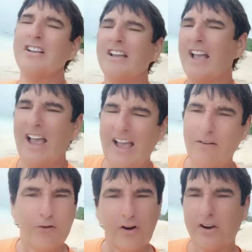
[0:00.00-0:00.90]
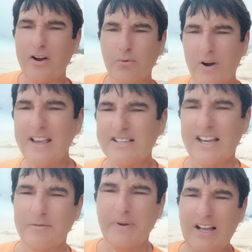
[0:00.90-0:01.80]
And for a good
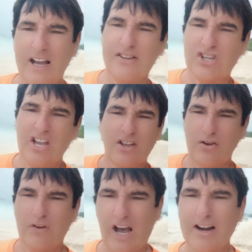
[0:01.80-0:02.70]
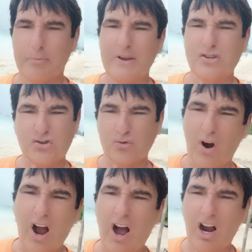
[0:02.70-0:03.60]
reason, because you've got to be
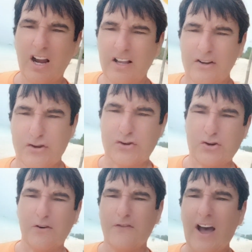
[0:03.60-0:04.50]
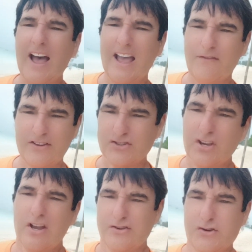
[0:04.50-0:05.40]
strong to survive. It's
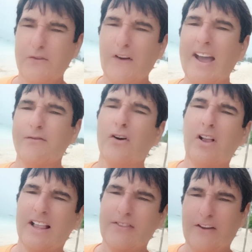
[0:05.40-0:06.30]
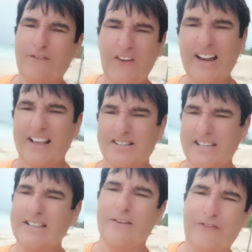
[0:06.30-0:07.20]
survival of the fittest
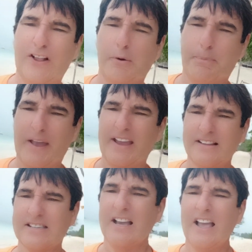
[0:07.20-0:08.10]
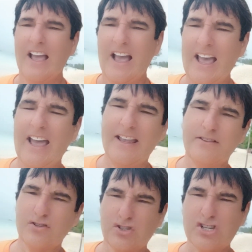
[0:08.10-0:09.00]
in the Philippines.
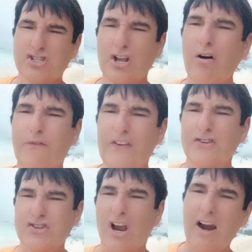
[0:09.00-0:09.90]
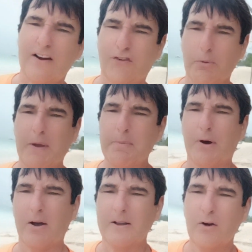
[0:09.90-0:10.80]
And just don't feel sorry for
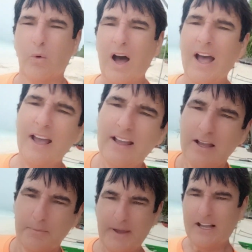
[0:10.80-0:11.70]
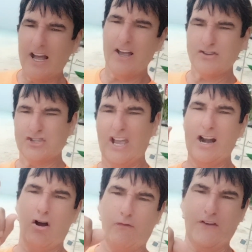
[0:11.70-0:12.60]
people. Why? Because they
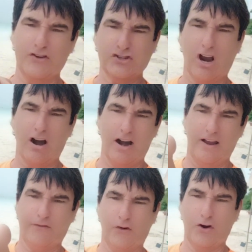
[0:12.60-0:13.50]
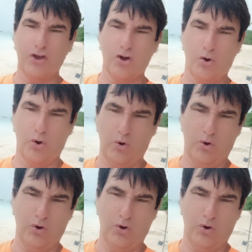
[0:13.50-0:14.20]
don't feel sorry for you.